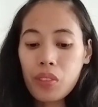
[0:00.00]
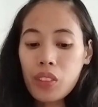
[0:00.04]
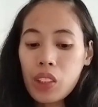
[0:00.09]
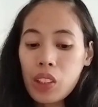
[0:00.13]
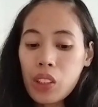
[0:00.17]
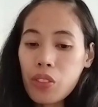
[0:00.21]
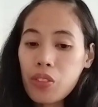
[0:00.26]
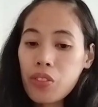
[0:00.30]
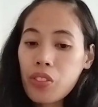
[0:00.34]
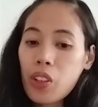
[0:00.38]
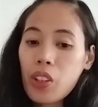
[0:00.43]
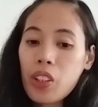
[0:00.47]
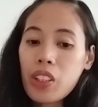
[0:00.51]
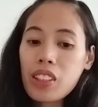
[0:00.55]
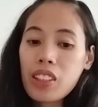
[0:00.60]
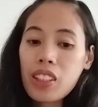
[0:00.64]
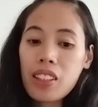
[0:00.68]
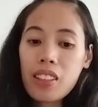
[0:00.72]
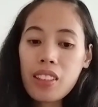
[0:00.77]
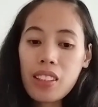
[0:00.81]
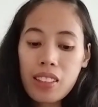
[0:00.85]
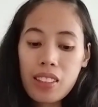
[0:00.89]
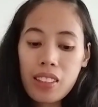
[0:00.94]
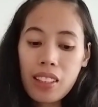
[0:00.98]
of course it
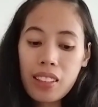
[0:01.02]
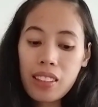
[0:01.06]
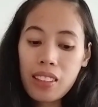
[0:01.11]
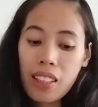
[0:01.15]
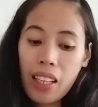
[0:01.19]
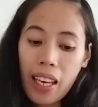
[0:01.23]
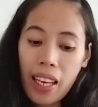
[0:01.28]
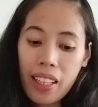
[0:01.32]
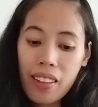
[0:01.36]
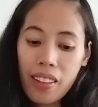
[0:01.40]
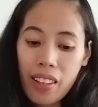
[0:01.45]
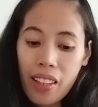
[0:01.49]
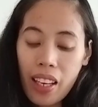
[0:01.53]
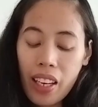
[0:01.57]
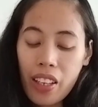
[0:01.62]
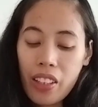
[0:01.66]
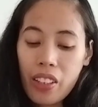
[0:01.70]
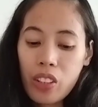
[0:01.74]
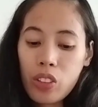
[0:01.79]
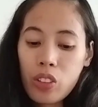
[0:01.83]
does not end there.